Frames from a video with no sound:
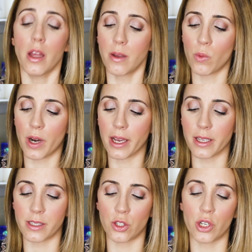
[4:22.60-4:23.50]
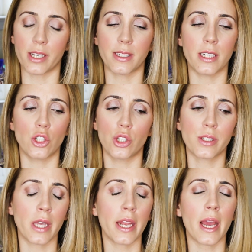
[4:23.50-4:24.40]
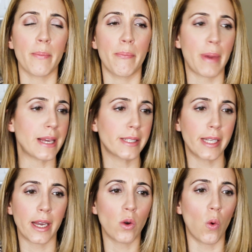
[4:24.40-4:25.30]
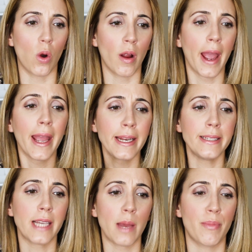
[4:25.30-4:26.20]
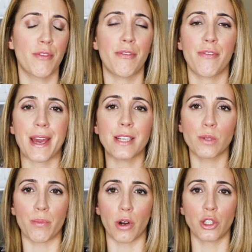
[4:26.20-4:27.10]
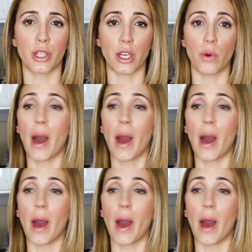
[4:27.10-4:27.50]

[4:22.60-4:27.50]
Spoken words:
then what I could suggest is just get a basic or any type of face brush that you